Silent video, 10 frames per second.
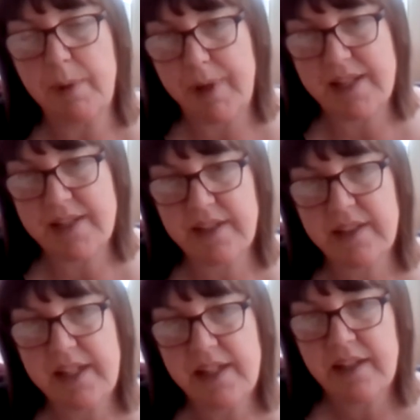but
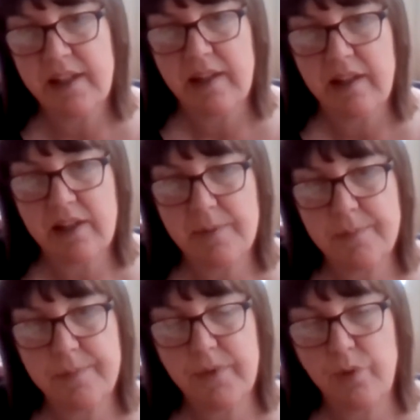basically,
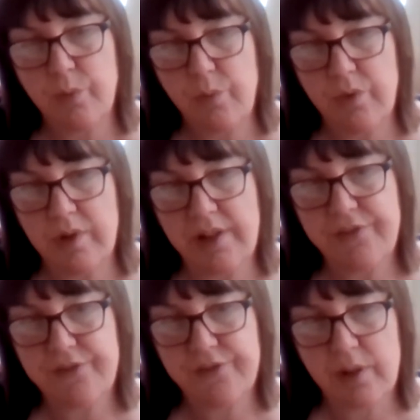
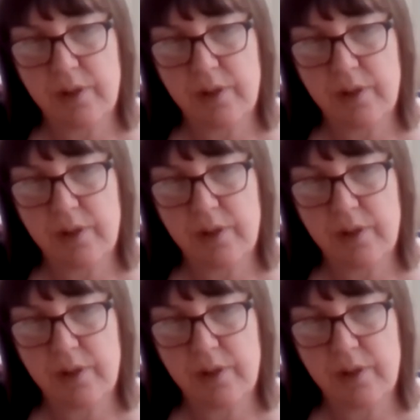if